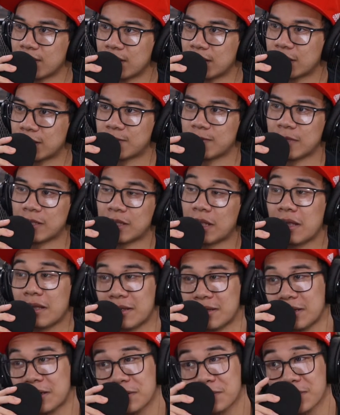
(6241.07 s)
it
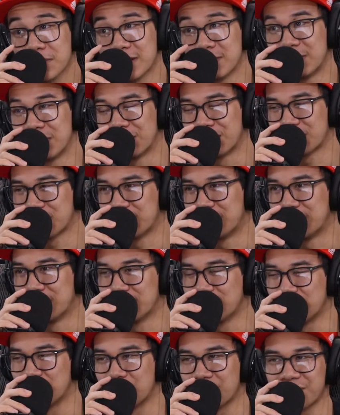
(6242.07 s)
is really
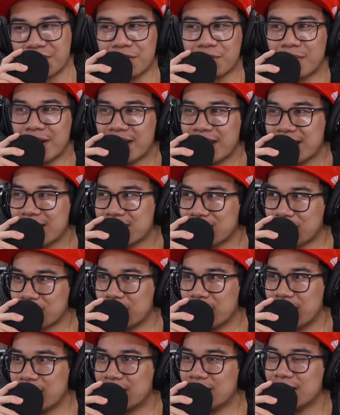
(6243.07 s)
bittersweet. There's no right answer,
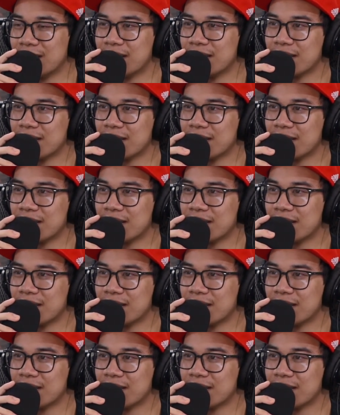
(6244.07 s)
but